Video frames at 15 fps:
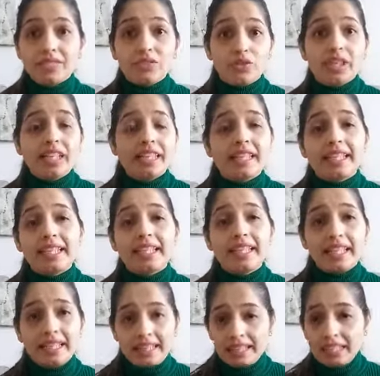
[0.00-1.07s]
It really,
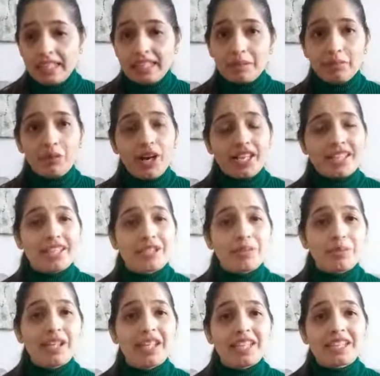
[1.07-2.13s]
in the
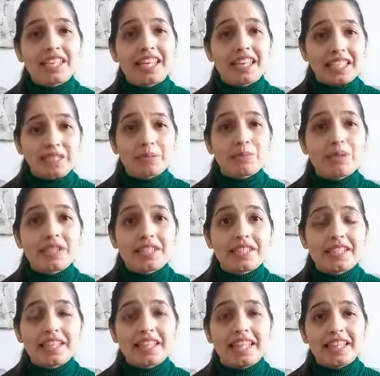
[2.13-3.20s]
present minute, in this
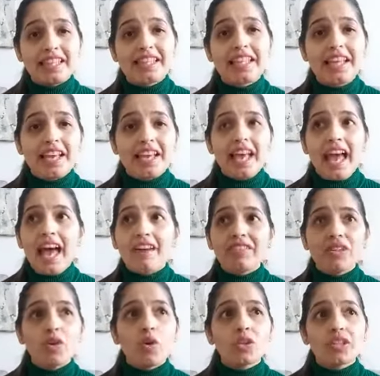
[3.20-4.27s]
person, in
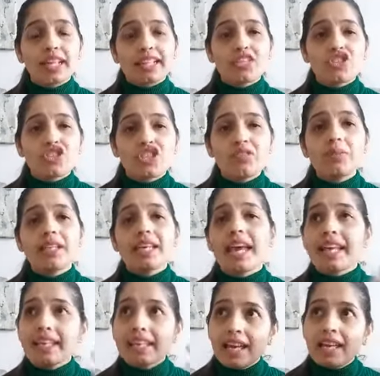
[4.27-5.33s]
having all that achievement,
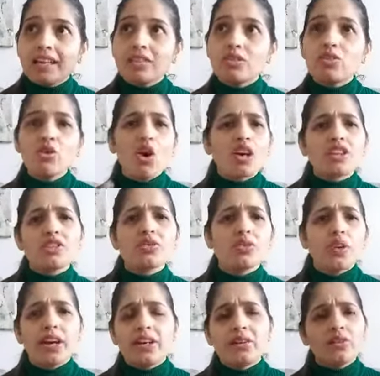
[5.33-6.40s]
and
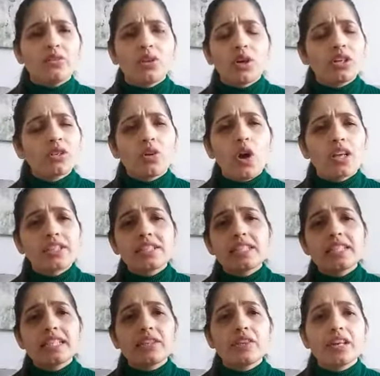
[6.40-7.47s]
not
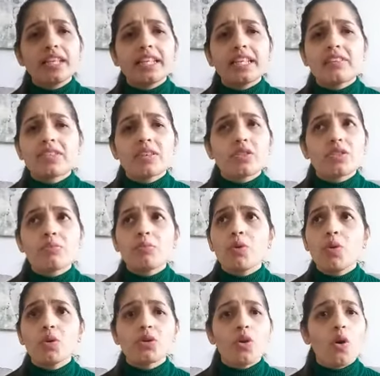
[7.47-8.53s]
constantly running. If there was a
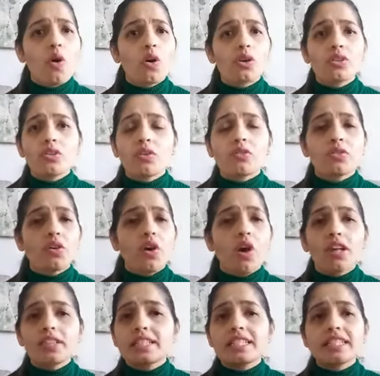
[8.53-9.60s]
mode on of
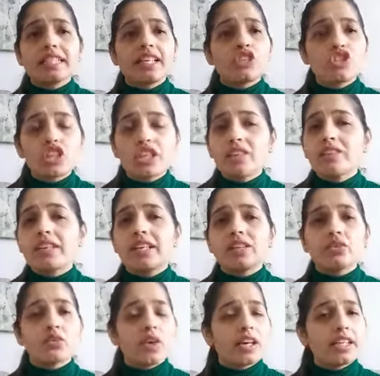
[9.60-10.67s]
constantly achieving
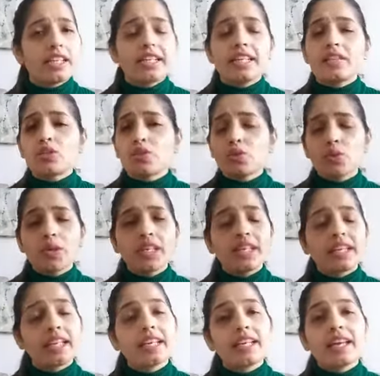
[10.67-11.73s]
and running and
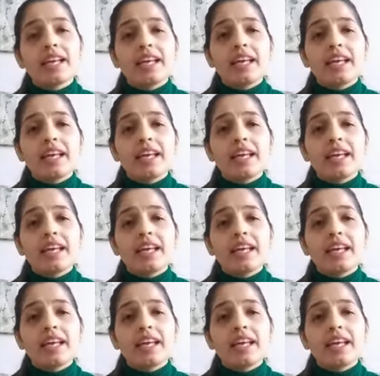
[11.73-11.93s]
doing, and